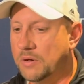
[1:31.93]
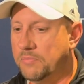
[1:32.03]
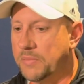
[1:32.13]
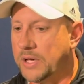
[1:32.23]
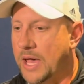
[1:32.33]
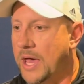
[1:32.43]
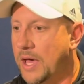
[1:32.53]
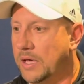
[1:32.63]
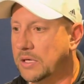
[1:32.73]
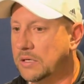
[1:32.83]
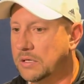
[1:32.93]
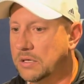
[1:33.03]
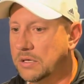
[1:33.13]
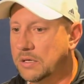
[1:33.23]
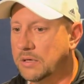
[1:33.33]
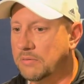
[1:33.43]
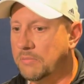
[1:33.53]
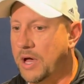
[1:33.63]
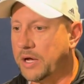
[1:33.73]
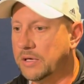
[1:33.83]
Makai and
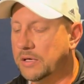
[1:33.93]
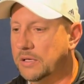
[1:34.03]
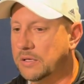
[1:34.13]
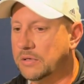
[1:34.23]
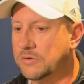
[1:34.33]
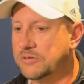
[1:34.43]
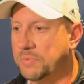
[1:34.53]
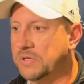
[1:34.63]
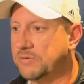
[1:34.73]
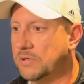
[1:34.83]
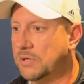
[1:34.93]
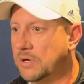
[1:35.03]
Maka and Spencer.